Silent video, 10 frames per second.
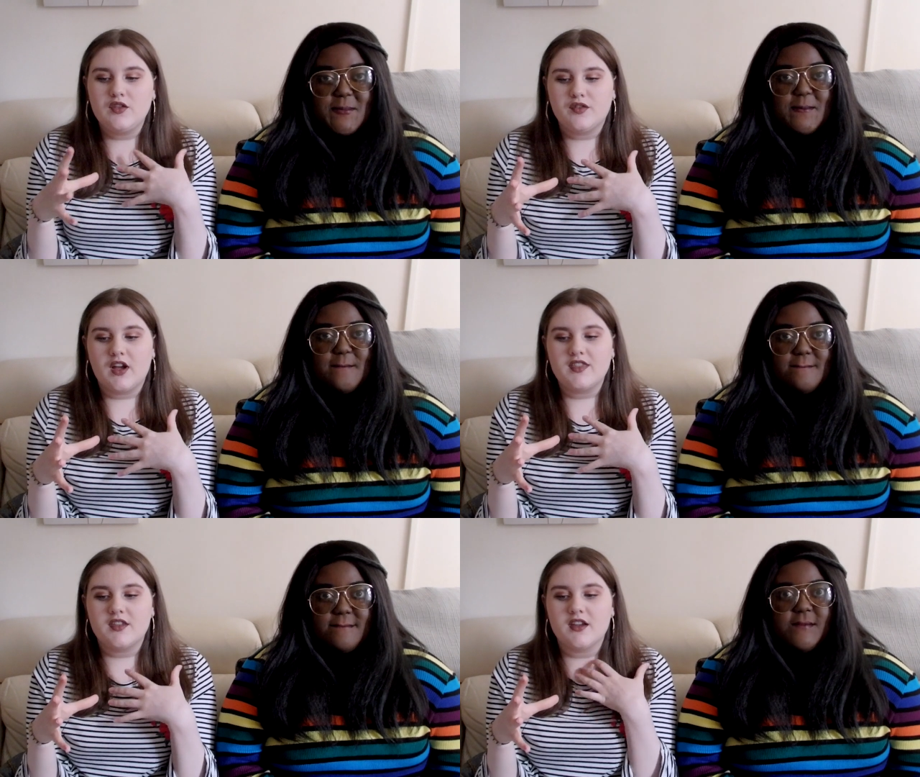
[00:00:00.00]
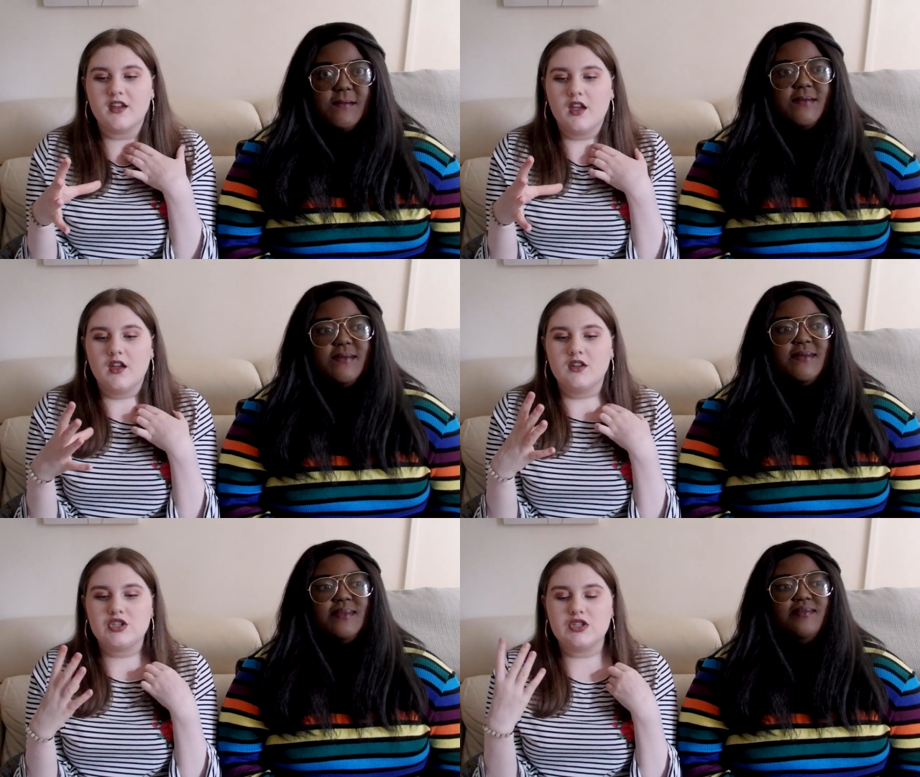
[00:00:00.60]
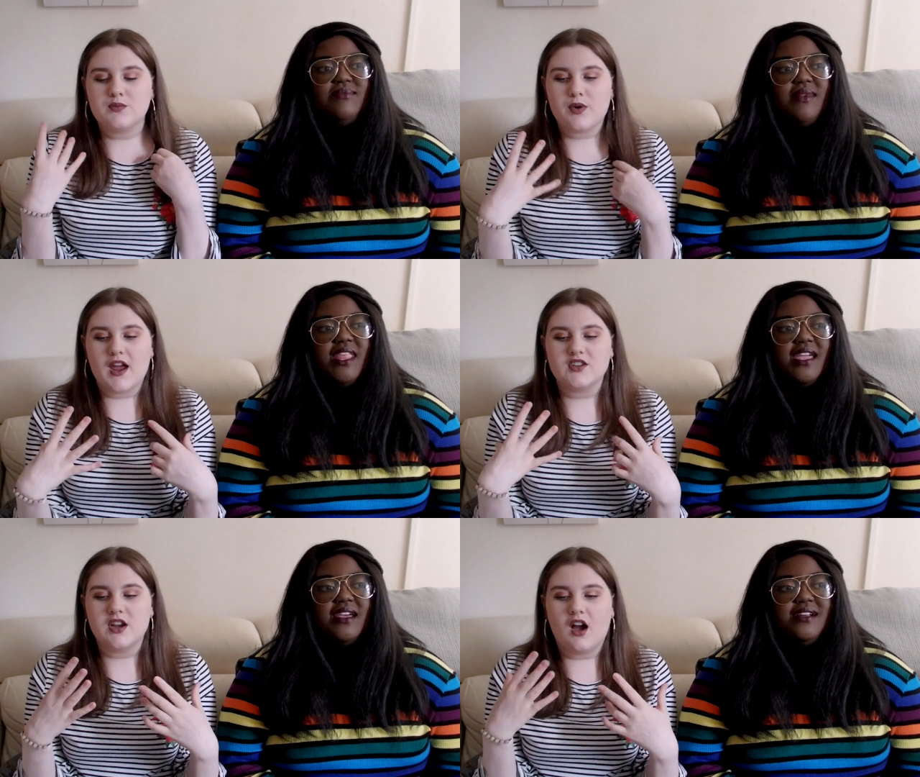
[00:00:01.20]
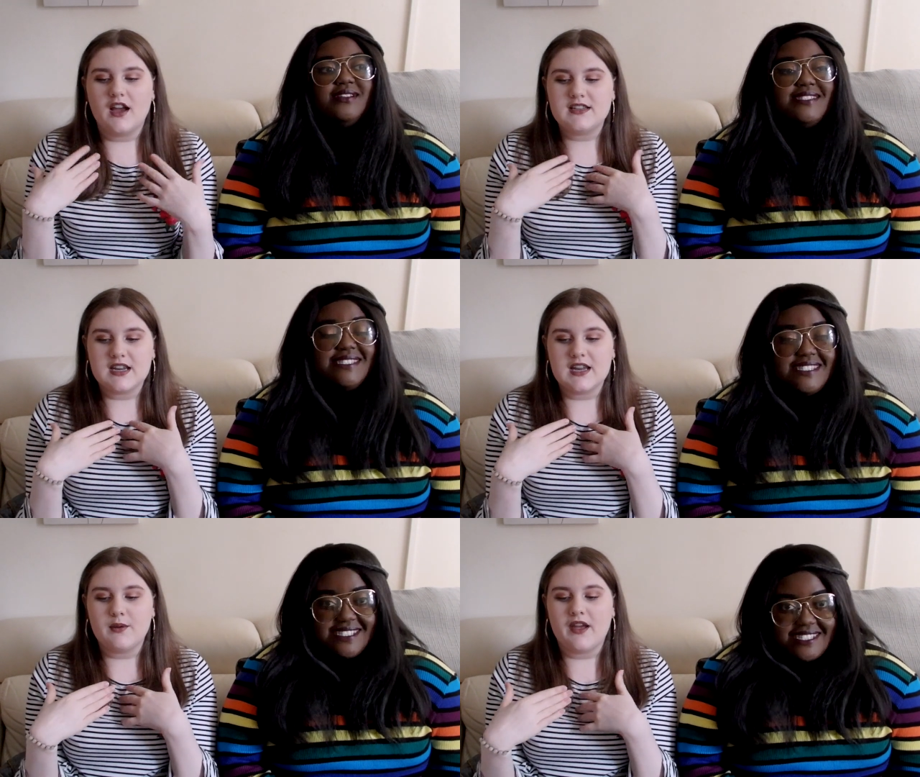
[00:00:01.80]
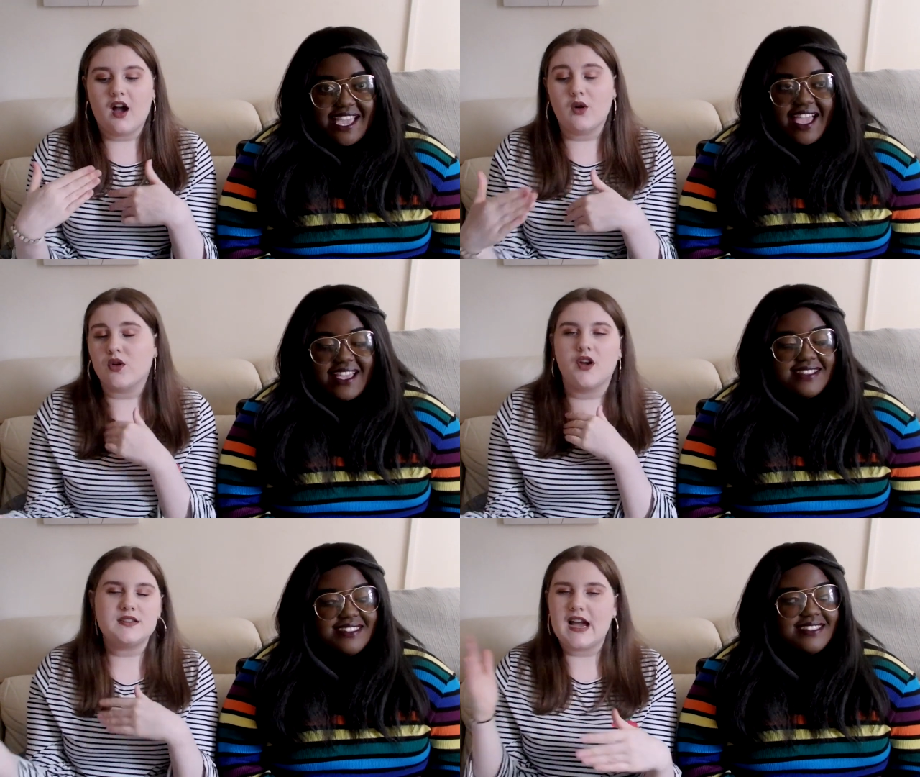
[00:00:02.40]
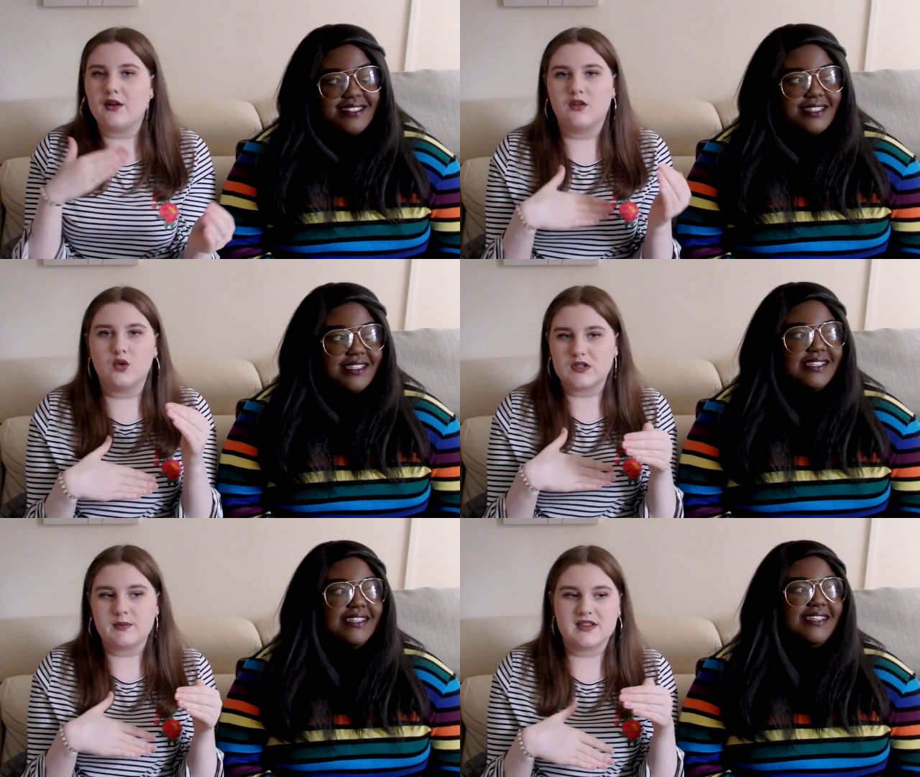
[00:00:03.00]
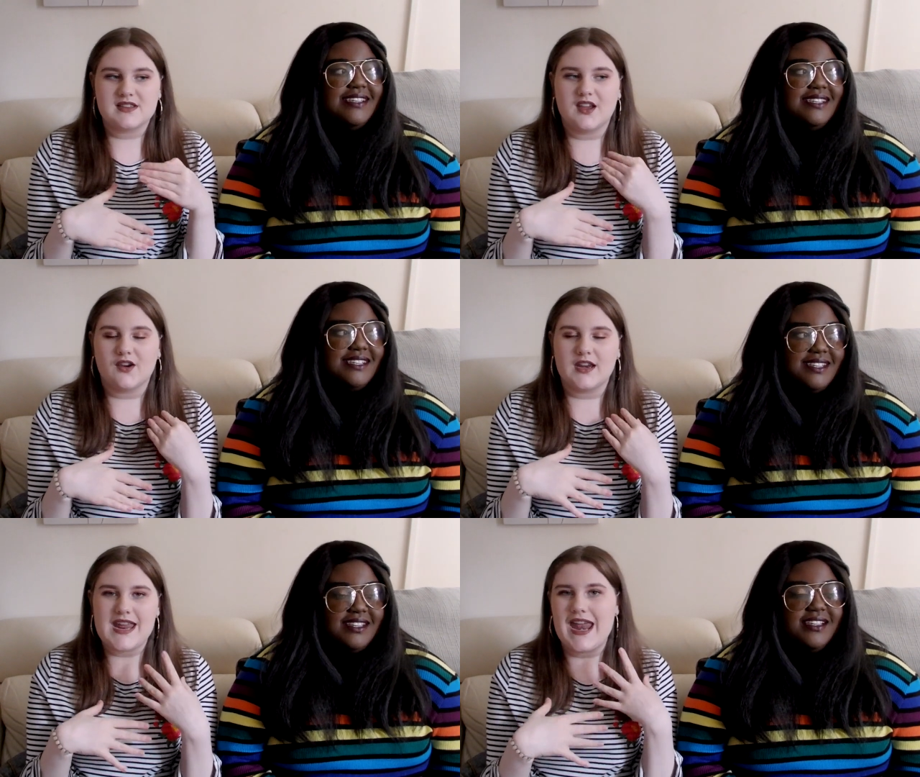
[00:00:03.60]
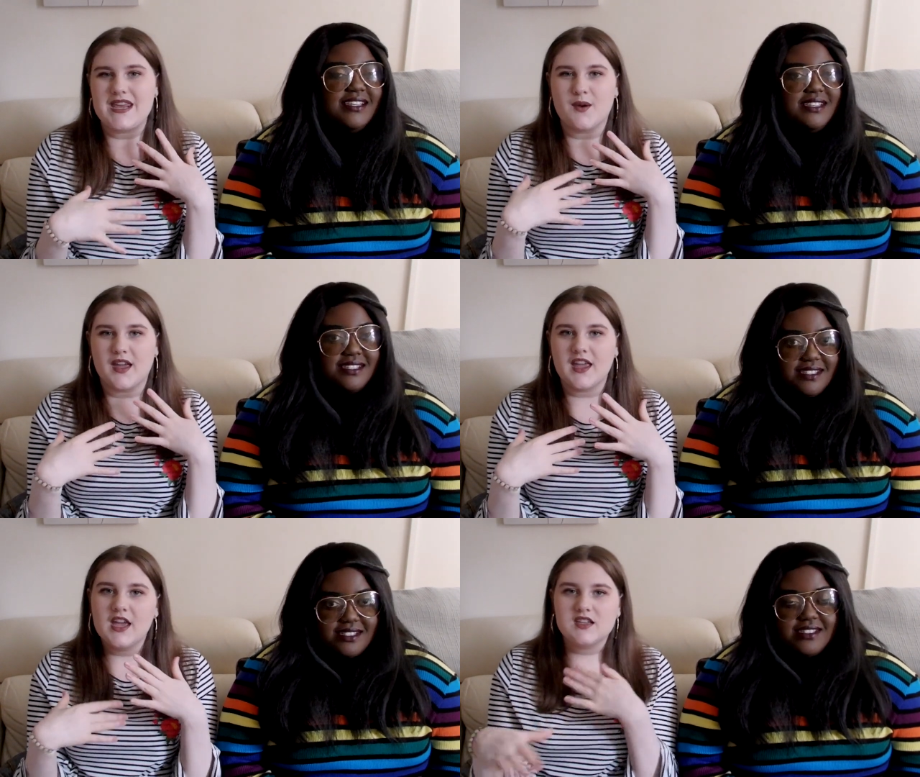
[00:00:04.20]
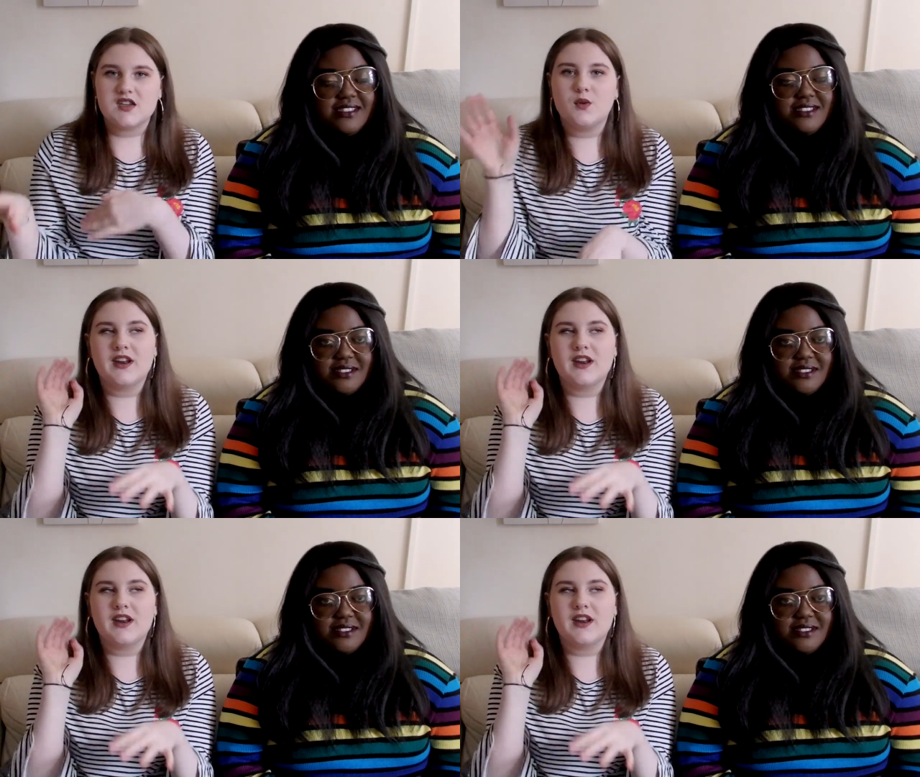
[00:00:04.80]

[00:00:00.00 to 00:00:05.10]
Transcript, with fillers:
Speaker 1: you find that due to pressure, I did anyway, I'll yes. go down automatically a grade anyway. So you